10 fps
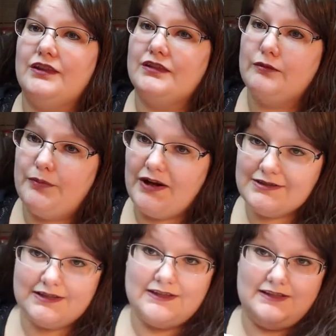the
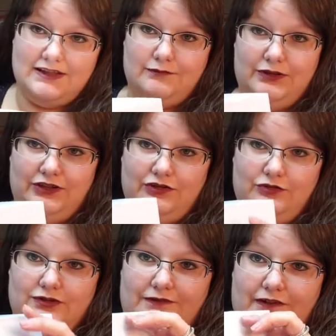boxes can be
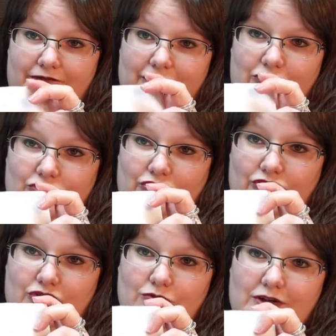used for future
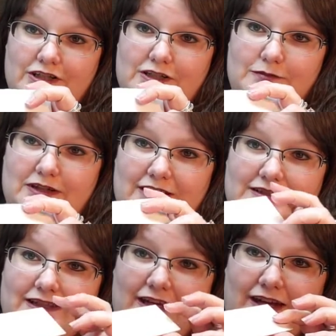storage because
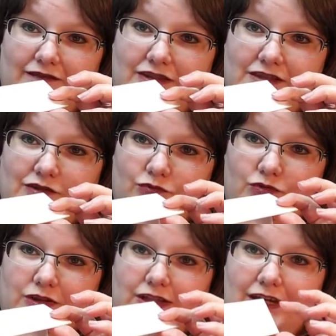they have this
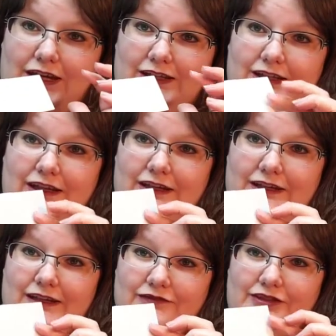really handy,
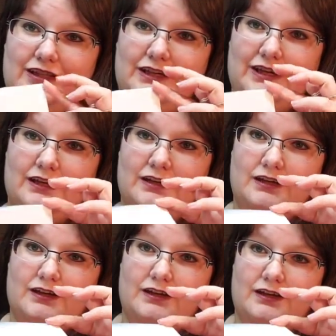nifty,
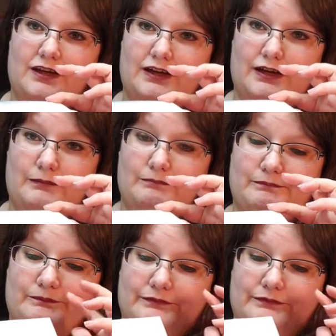um,